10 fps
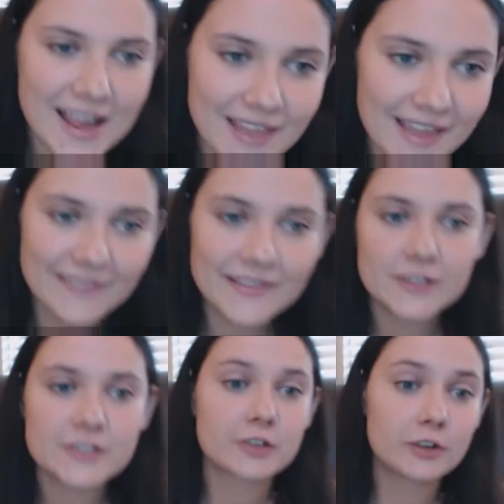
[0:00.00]
and then
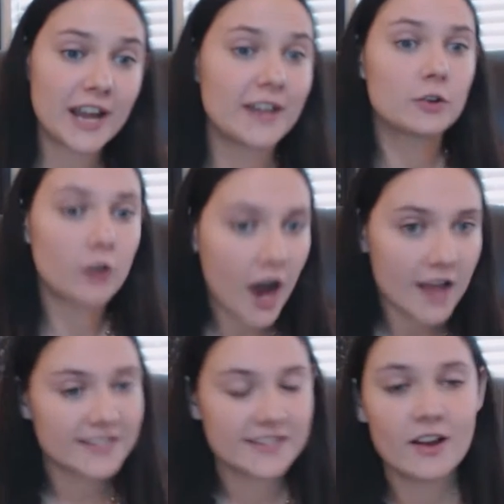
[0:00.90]
there's a grand
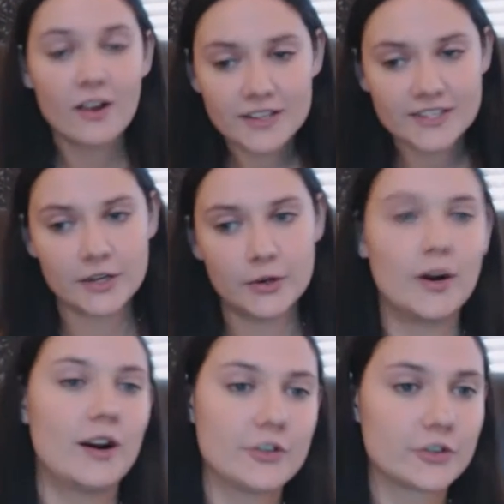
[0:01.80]
cross
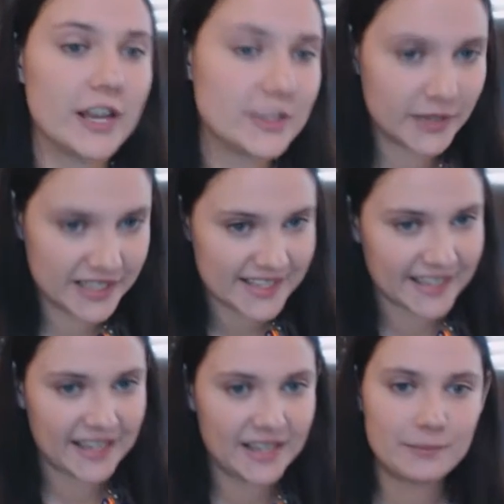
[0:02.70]
also on july
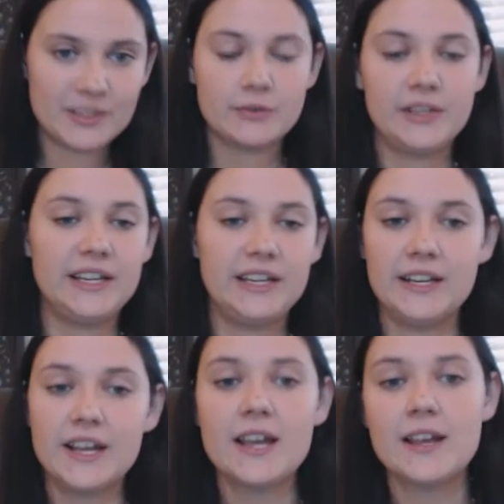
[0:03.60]
22nd
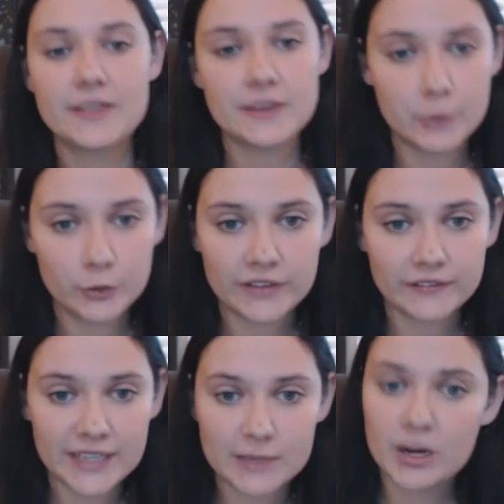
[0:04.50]
between the moon
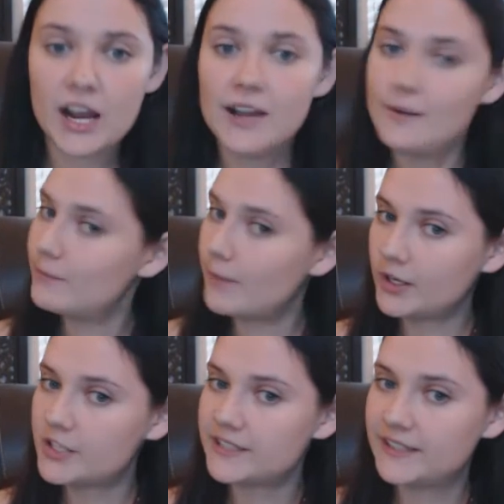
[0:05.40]
in libra
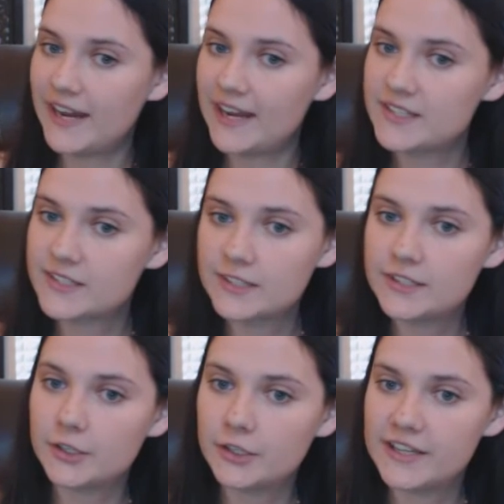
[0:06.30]
mars in cancer
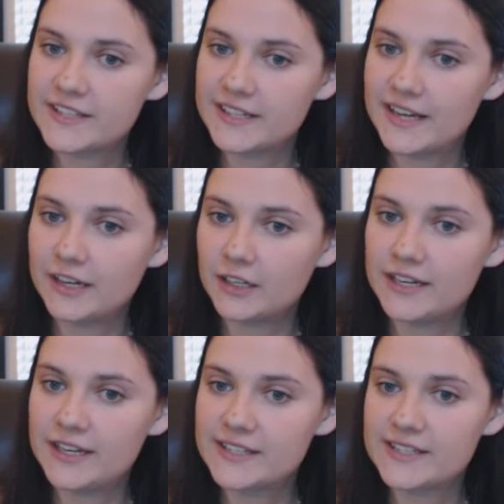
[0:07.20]
uranus in
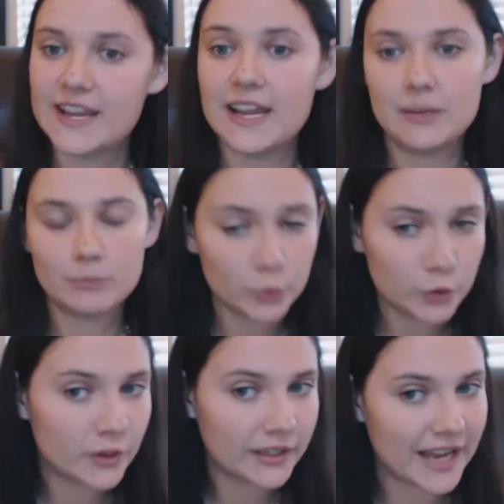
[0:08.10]
aries and
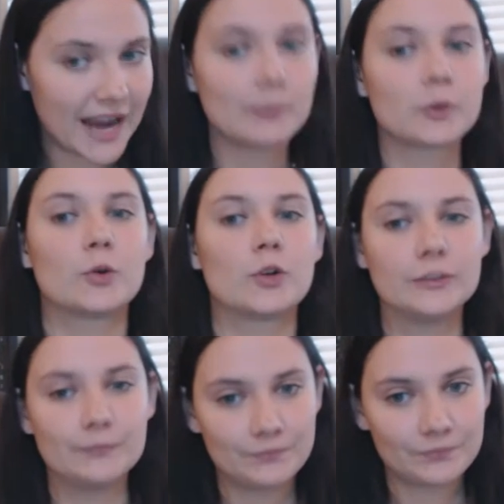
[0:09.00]
pluto in capricorn